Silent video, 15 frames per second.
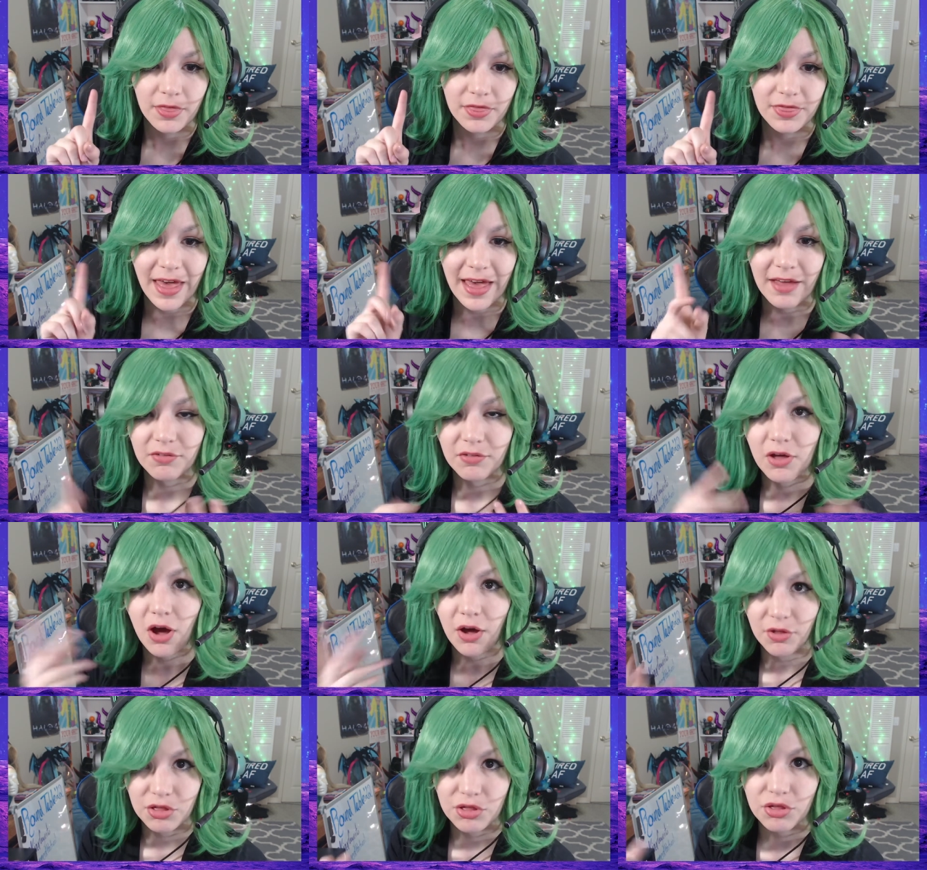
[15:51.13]
that
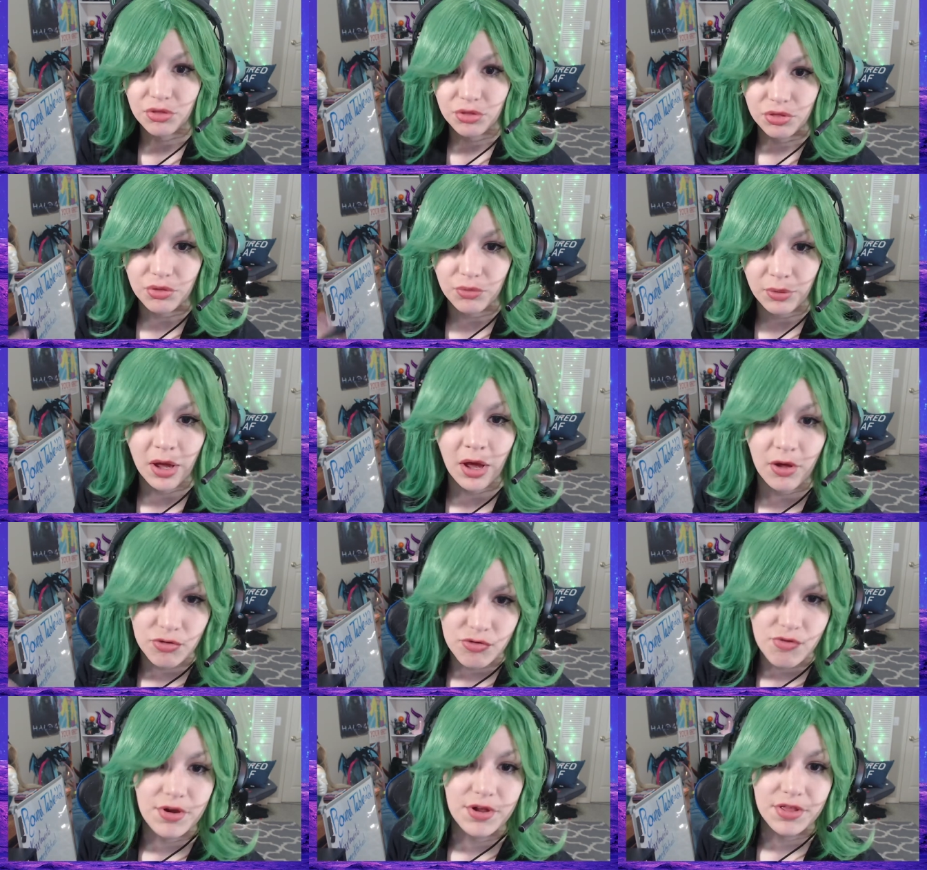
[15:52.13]
caused
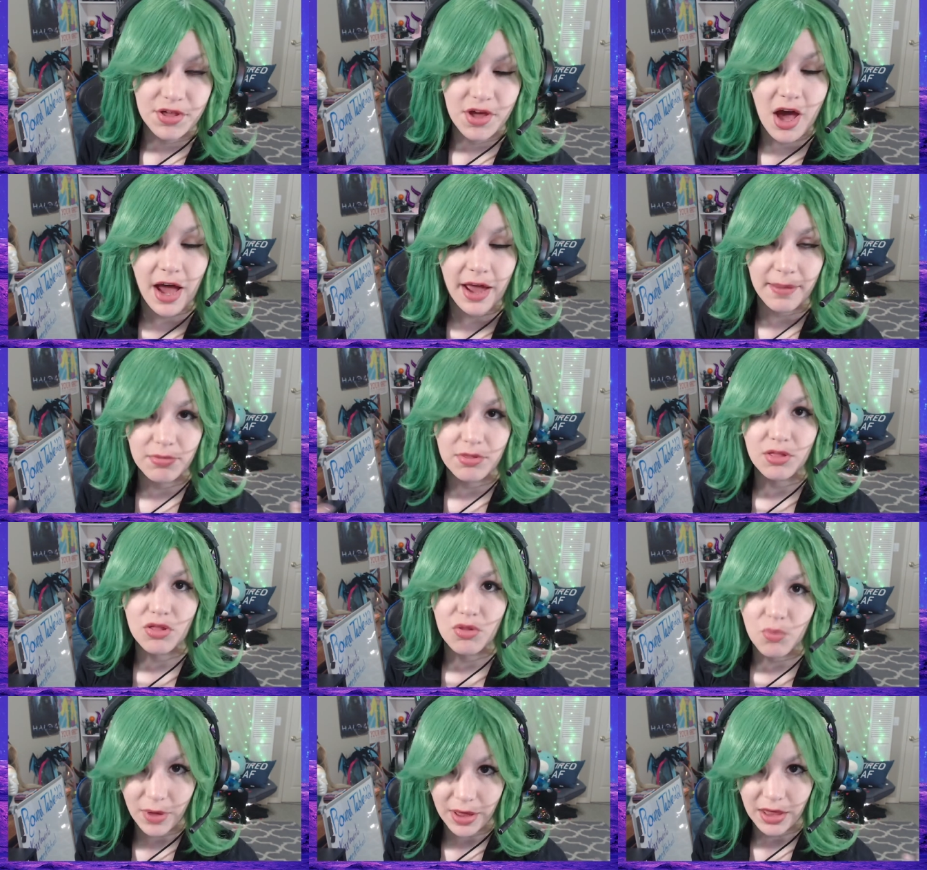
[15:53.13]
300 times
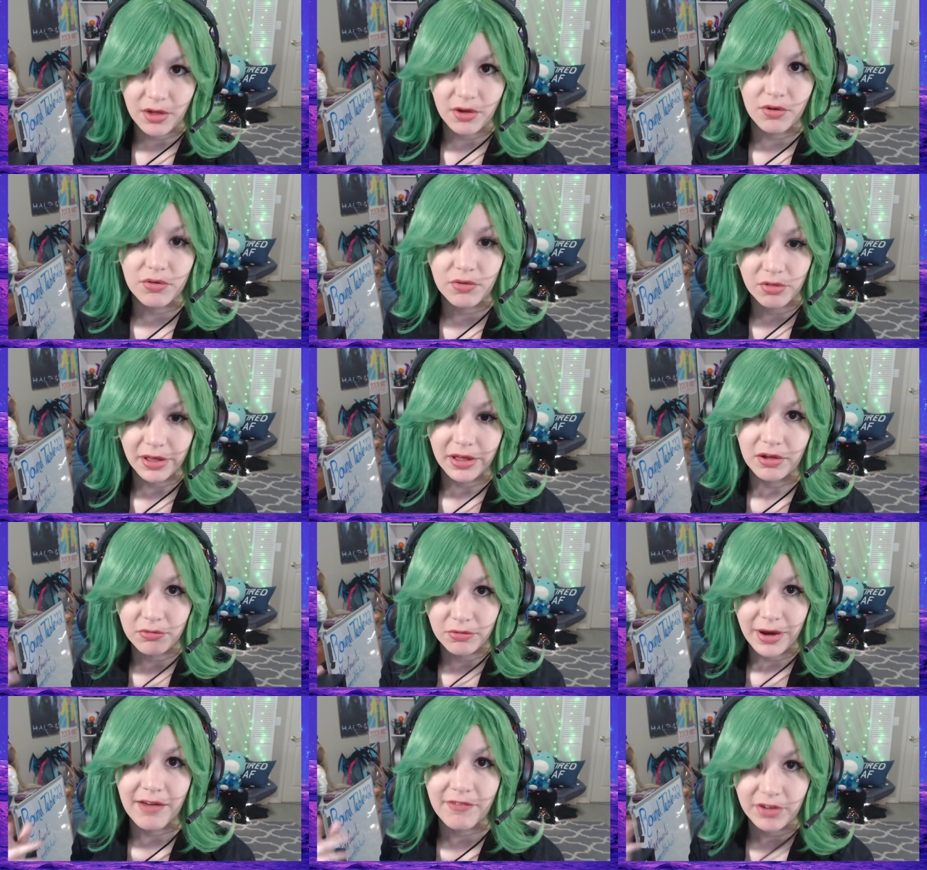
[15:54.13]
its weight, like
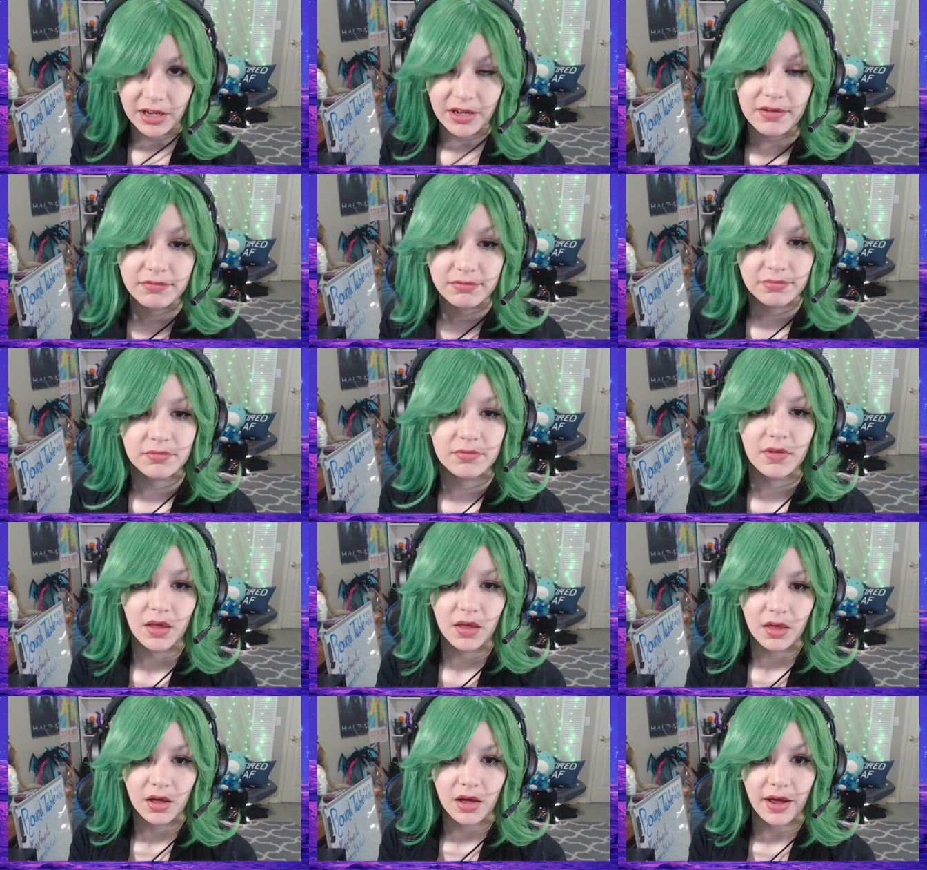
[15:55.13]
gravity.
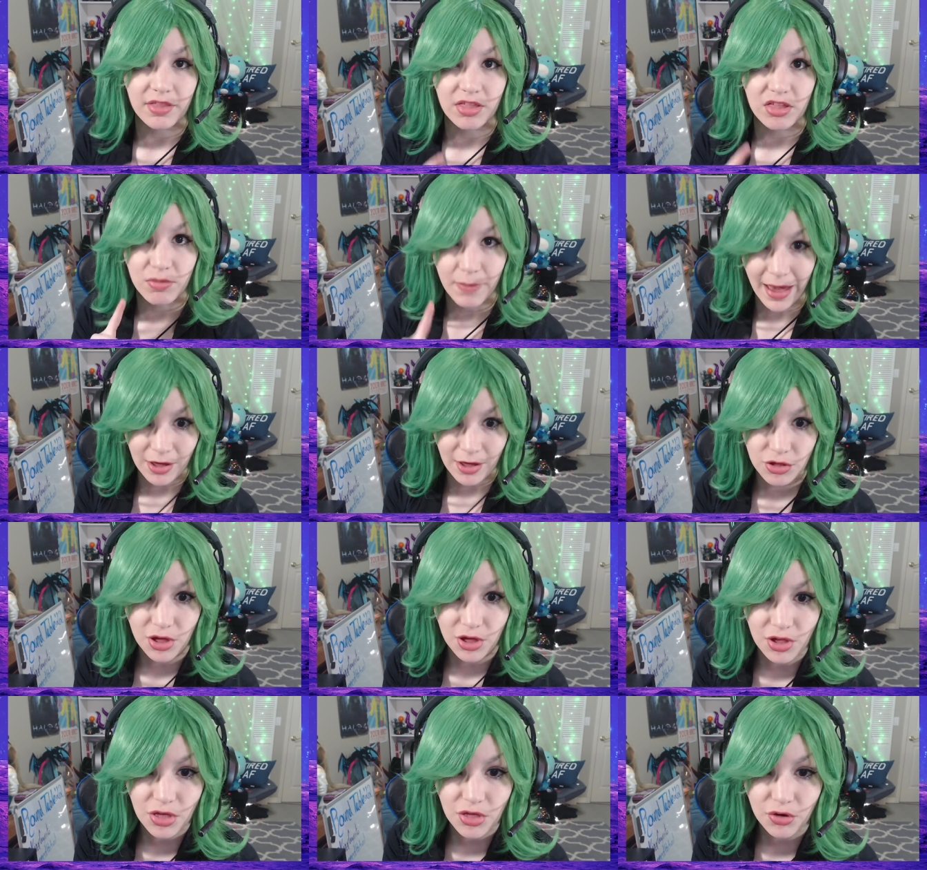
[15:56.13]
Got smashed
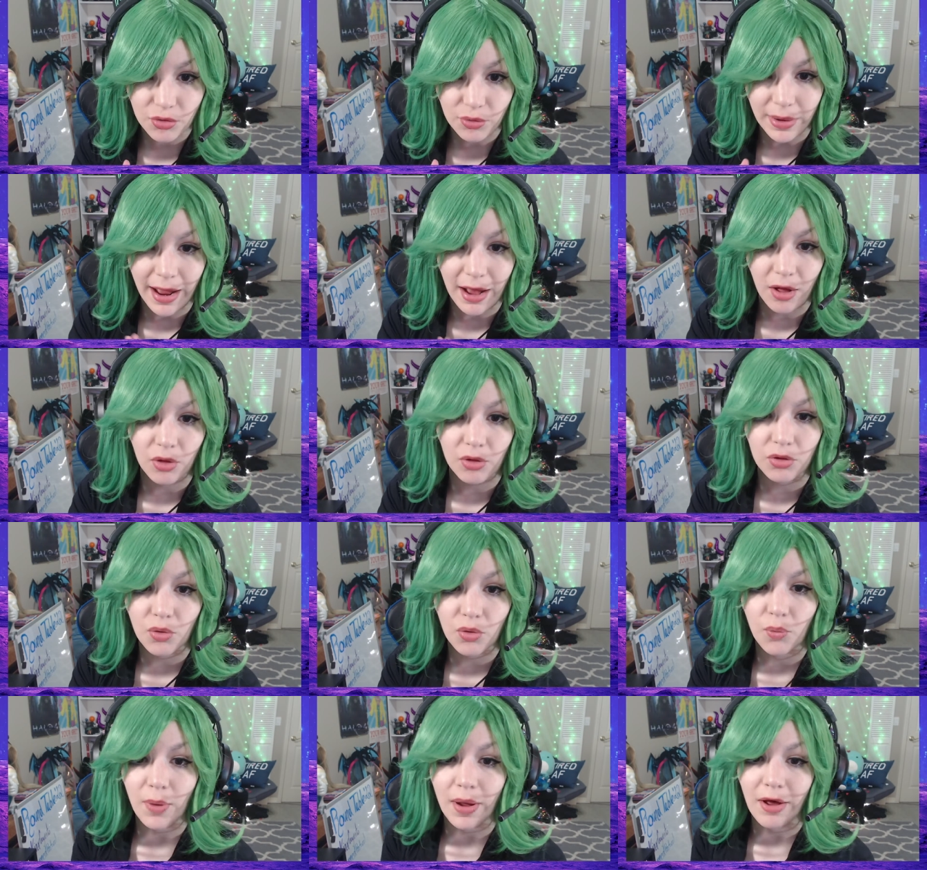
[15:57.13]
into the ground
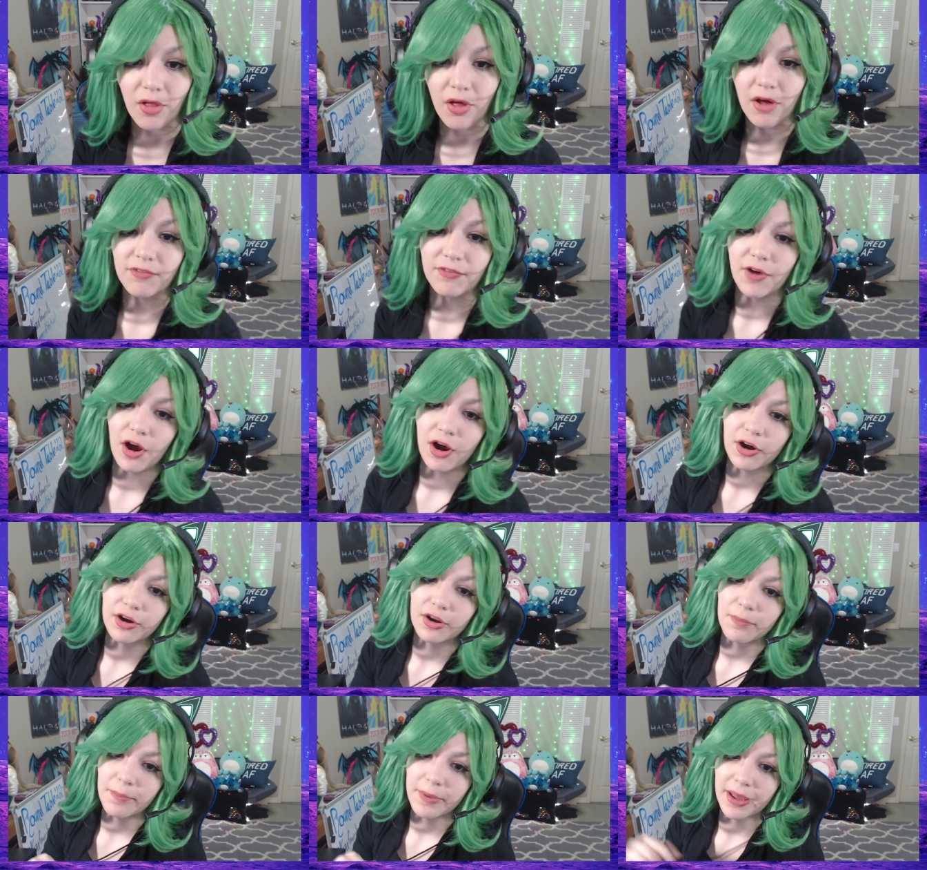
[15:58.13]
while off guard
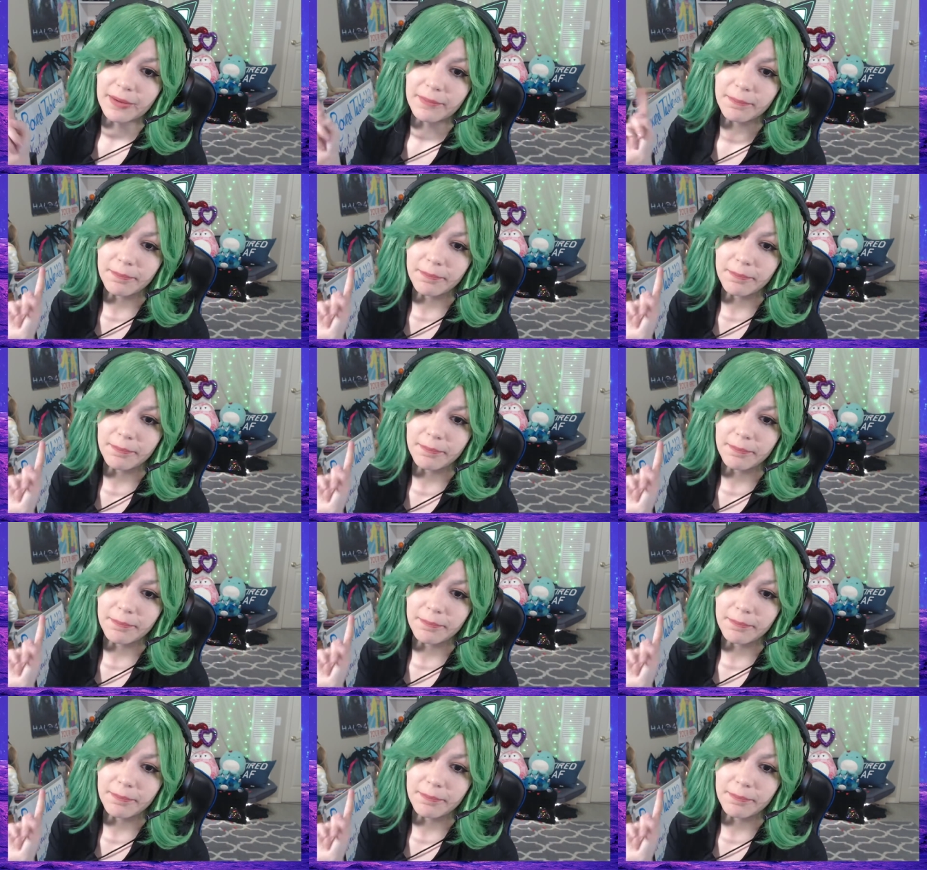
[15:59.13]
by